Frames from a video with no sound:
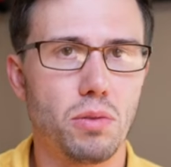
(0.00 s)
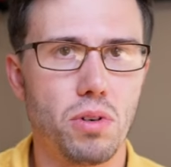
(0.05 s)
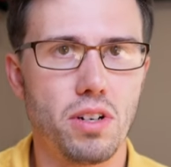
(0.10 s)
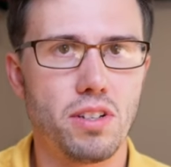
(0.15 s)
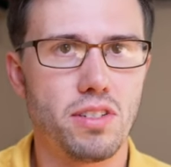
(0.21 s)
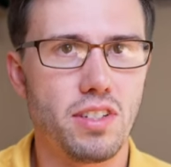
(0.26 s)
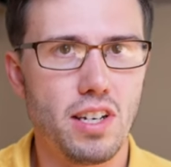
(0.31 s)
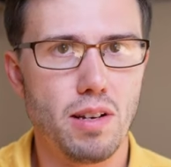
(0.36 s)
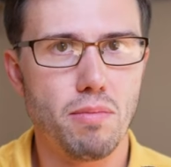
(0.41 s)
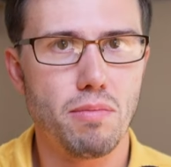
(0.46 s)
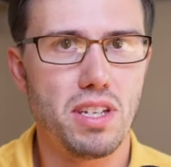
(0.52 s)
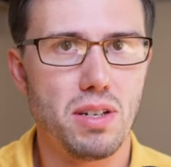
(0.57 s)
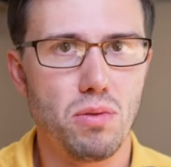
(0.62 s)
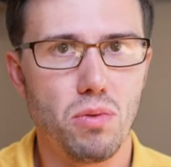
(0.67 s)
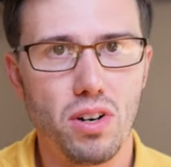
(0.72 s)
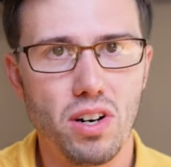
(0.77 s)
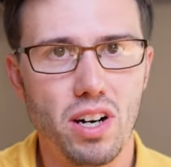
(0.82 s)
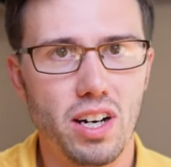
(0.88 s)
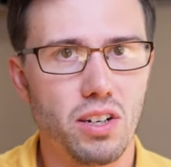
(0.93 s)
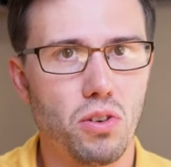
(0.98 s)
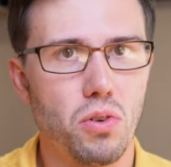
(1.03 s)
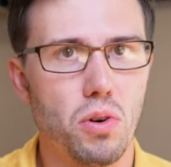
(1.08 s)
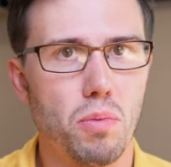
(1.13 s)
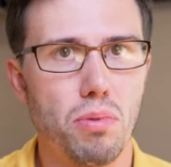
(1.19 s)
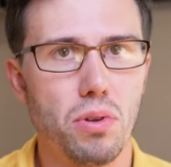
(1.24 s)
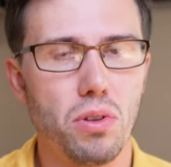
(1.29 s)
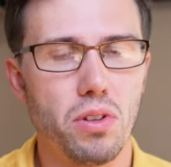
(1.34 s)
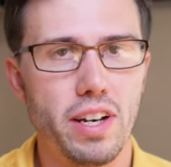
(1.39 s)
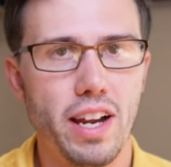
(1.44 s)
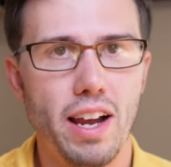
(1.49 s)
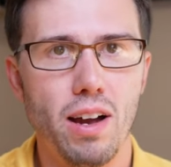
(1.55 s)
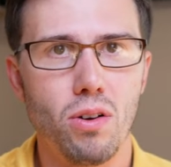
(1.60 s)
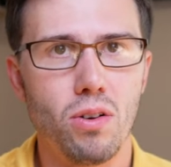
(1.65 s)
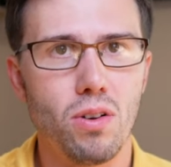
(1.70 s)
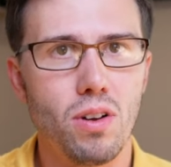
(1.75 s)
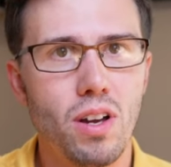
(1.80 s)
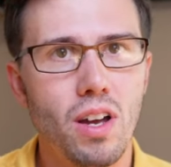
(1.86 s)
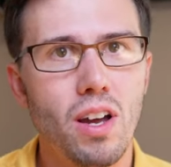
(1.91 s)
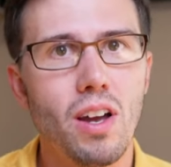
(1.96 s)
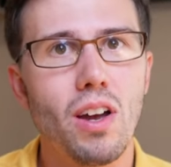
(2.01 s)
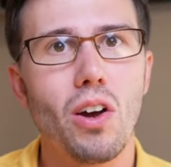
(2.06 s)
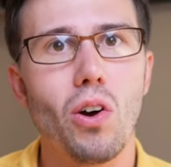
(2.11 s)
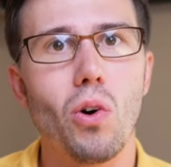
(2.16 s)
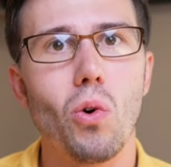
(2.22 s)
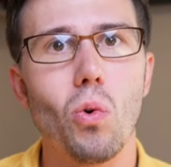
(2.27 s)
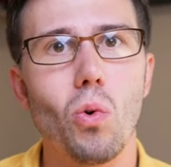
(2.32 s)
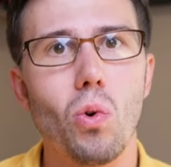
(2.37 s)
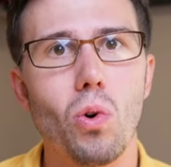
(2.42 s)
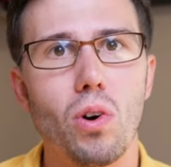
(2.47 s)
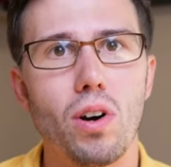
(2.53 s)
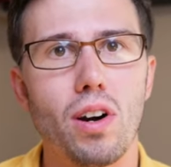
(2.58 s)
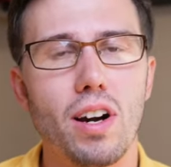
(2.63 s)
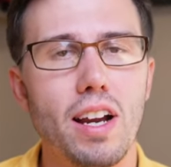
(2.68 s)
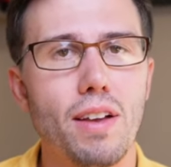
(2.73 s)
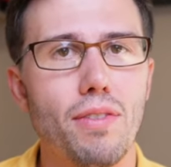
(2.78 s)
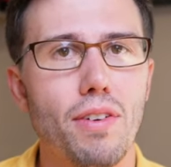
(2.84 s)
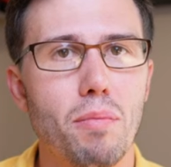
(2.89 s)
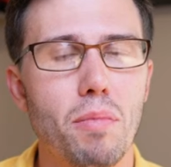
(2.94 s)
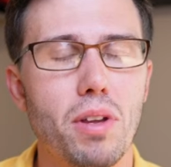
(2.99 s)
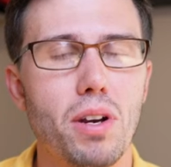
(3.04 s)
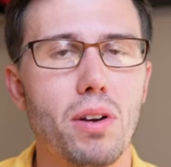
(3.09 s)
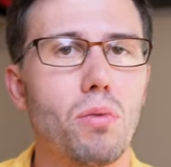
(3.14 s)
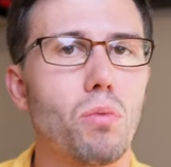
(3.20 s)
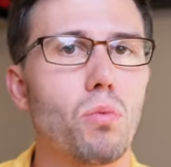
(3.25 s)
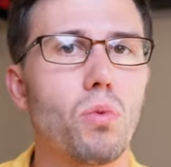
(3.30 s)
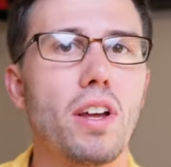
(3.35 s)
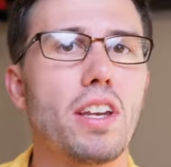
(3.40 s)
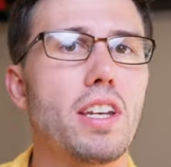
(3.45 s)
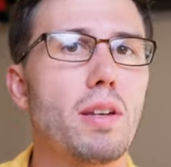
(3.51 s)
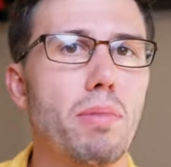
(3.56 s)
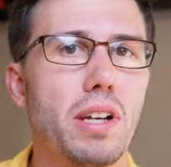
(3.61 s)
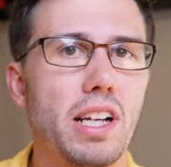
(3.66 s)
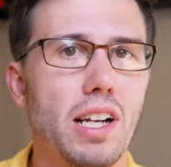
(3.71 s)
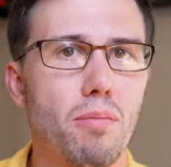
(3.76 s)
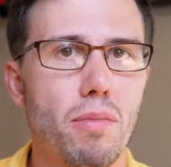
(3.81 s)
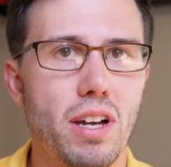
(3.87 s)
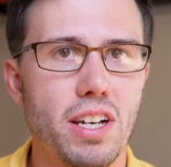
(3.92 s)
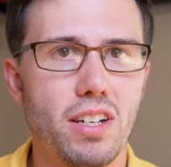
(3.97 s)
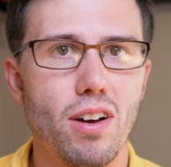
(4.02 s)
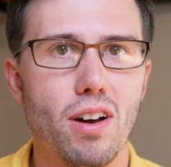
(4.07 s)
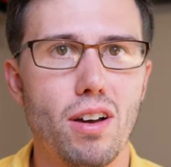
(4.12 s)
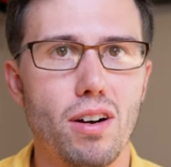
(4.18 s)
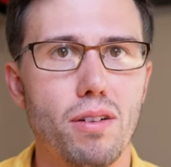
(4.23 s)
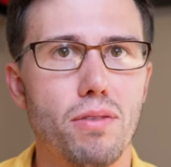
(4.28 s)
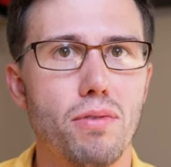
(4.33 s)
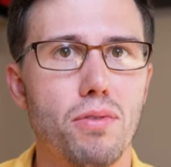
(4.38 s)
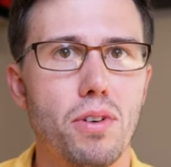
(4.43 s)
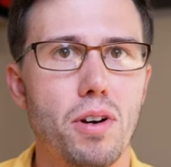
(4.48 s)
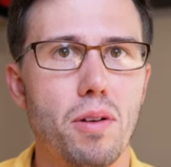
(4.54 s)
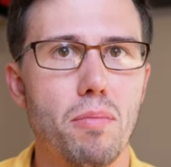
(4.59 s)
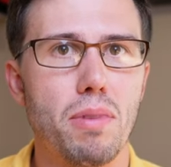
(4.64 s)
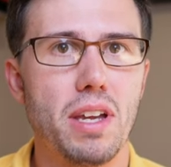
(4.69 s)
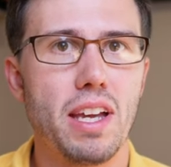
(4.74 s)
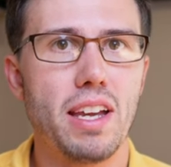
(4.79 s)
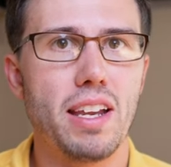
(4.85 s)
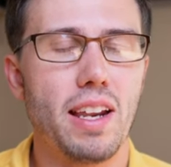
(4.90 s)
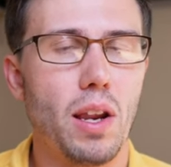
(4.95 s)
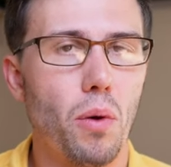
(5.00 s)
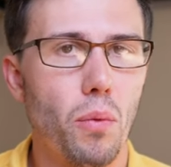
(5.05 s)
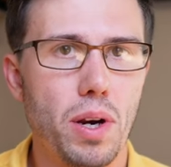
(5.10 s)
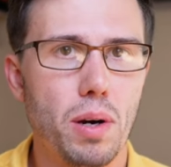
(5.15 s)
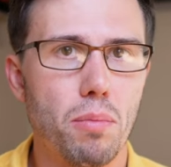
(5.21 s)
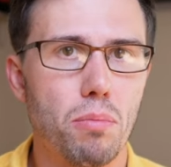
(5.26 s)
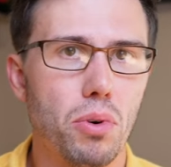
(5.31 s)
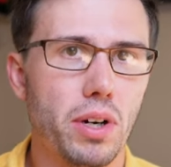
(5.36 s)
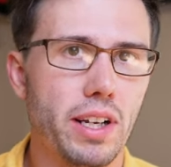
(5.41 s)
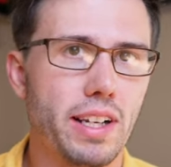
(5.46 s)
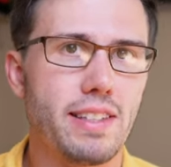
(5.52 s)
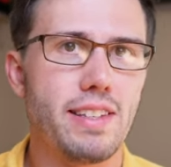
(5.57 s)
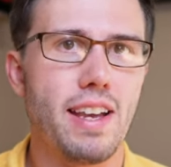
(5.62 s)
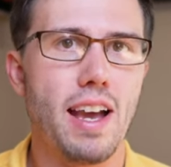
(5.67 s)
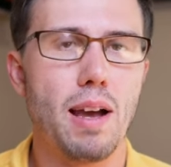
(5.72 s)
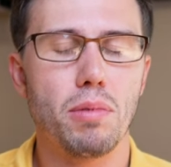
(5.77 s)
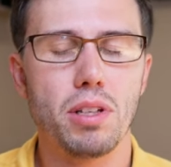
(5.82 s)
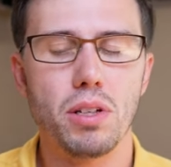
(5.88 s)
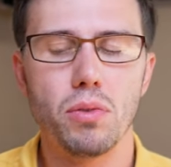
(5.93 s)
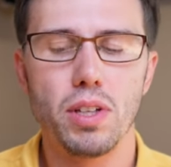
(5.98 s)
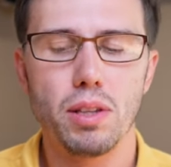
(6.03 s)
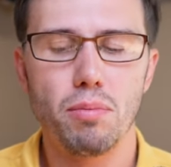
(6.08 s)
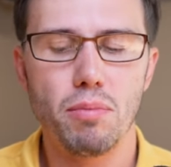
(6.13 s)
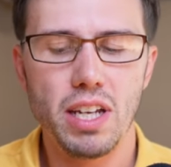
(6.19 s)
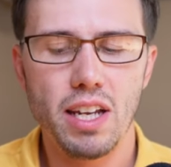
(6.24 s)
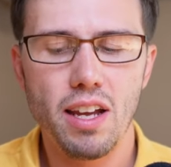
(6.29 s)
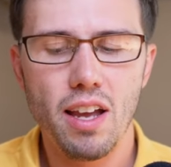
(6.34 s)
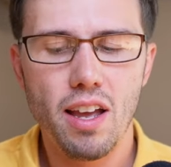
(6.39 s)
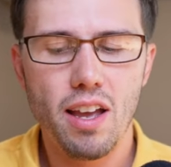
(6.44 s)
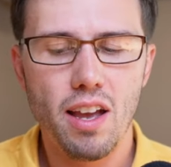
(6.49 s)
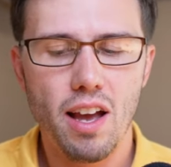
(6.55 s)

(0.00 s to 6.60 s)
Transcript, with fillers: where it's gonna be when I go to pull it out or if I'm gonna run to pick up my daughter for a bit and I wanna bring a tablet with me,